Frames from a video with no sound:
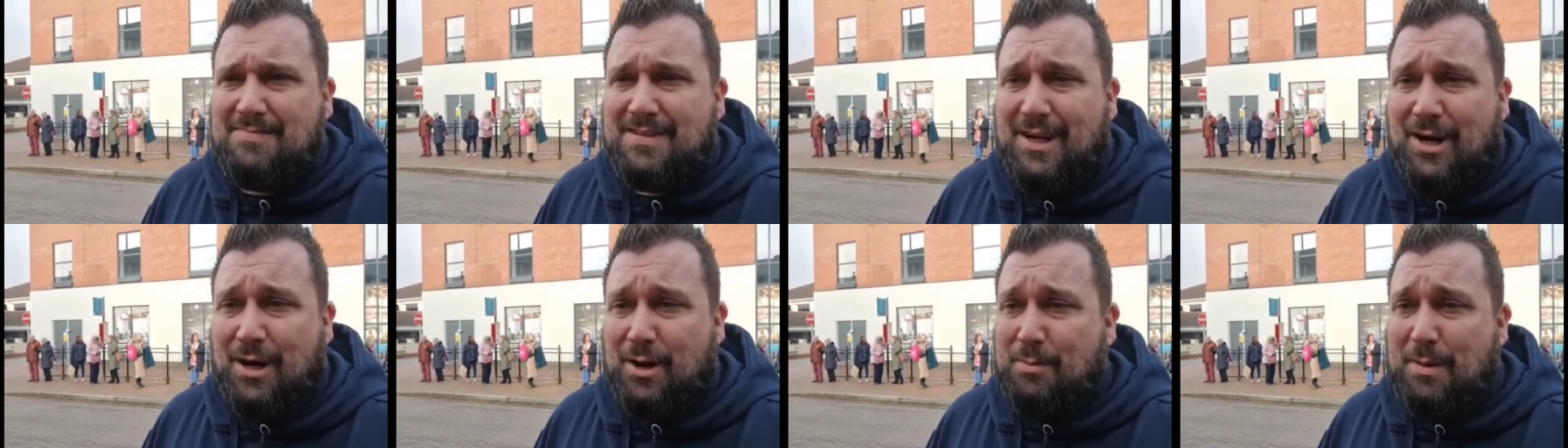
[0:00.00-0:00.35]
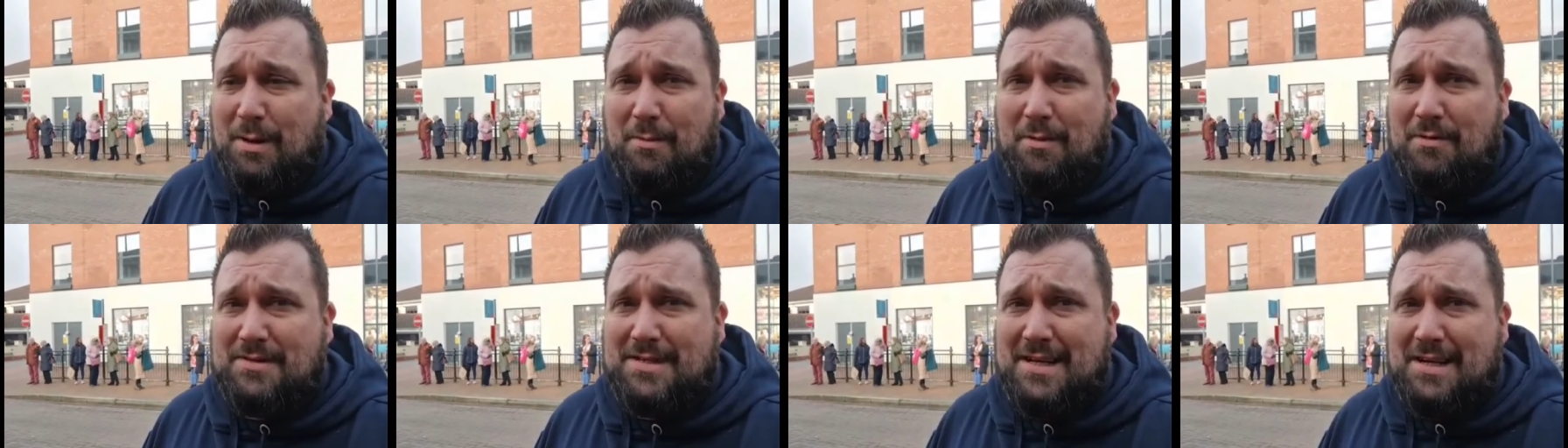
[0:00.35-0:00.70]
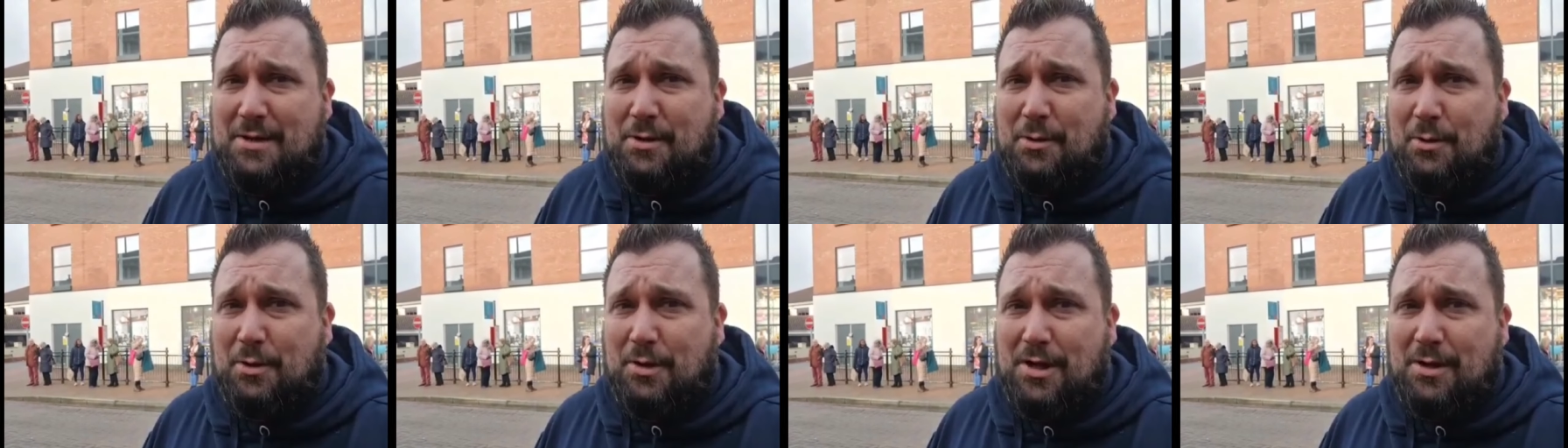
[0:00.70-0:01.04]
Can't remember if it's
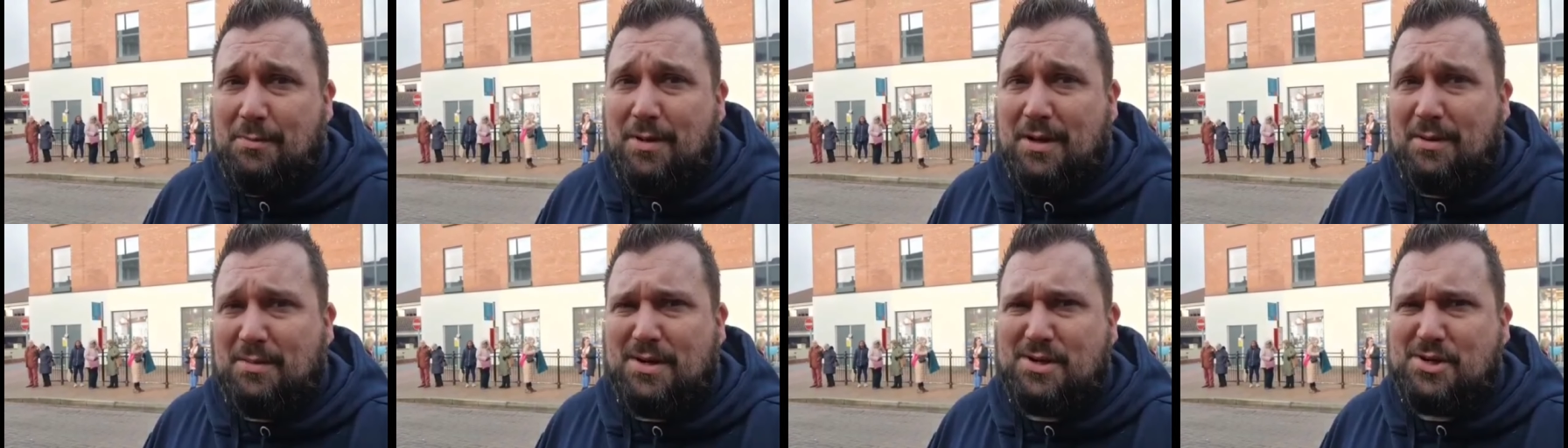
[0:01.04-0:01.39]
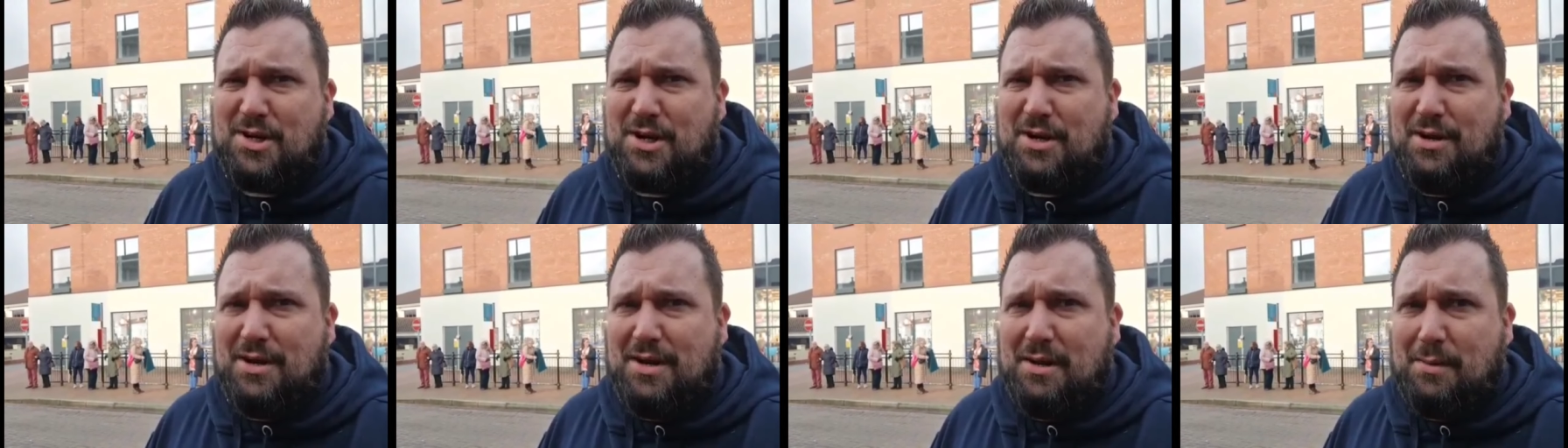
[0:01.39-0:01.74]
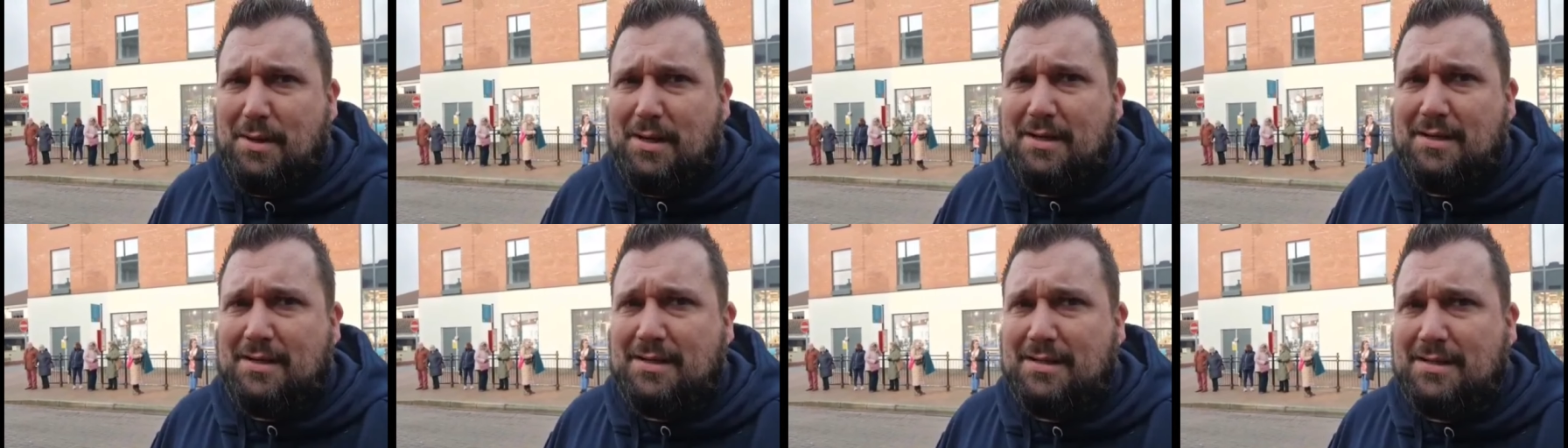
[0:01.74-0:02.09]
any good or not, but I'm going to show you
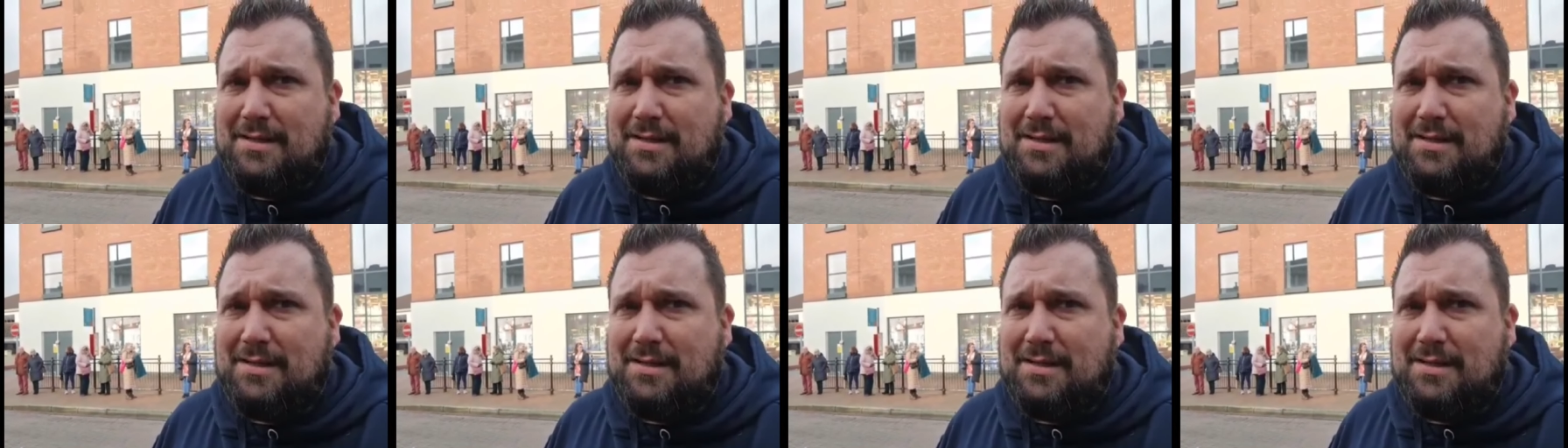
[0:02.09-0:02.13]
anyway.